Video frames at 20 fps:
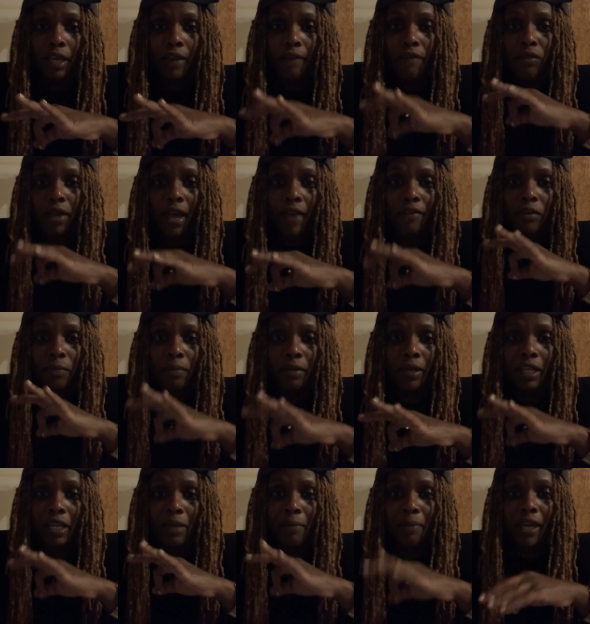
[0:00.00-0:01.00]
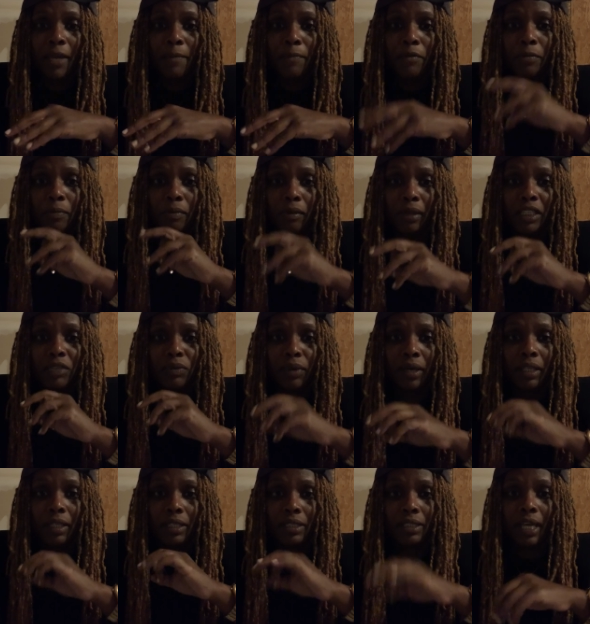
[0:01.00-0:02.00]
If you have your pen and paper, please
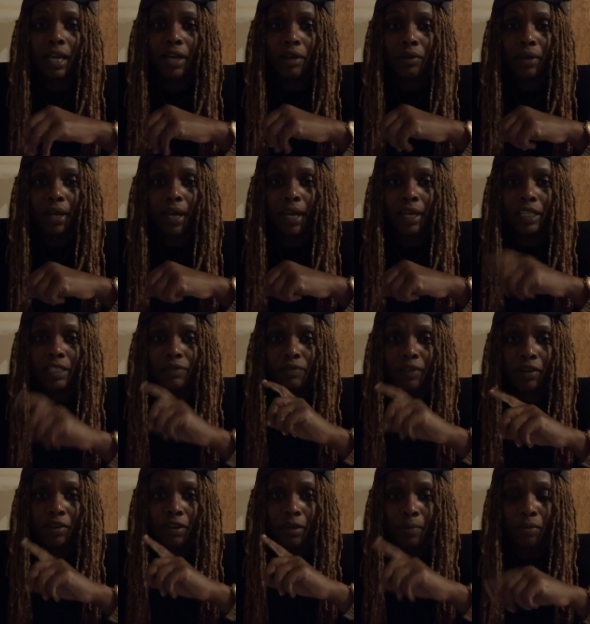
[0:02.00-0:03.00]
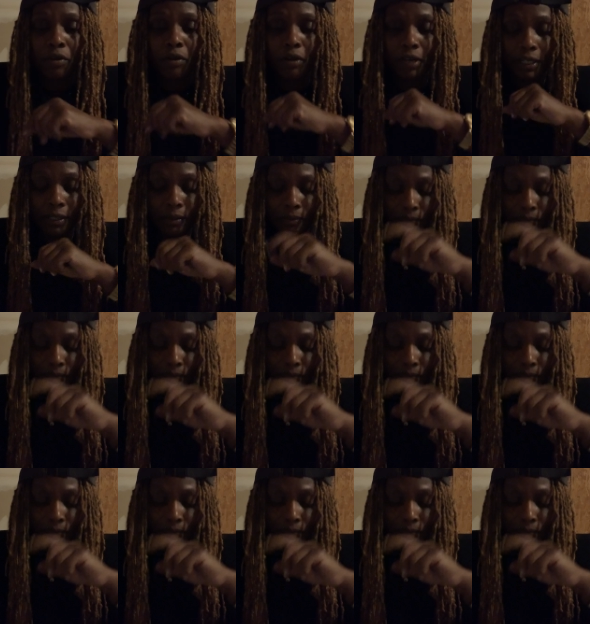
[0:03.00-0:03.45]
write this down, okay? It's very important.